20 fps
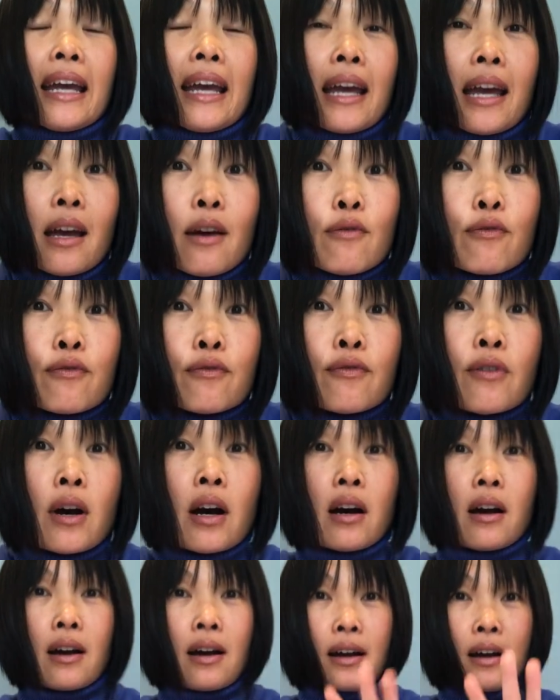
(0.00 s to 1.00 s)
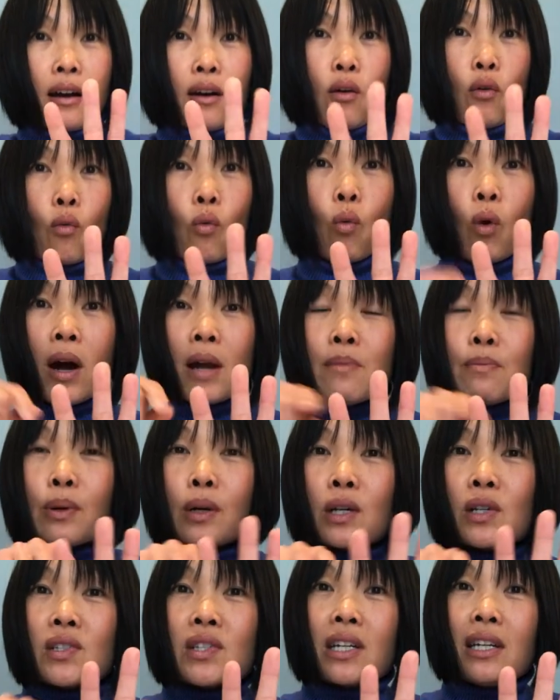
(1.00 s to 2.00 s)
If one
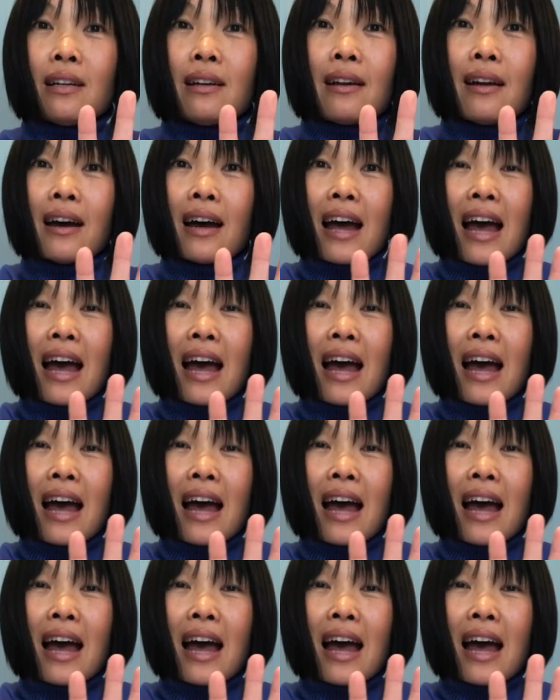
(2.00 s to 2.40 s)
person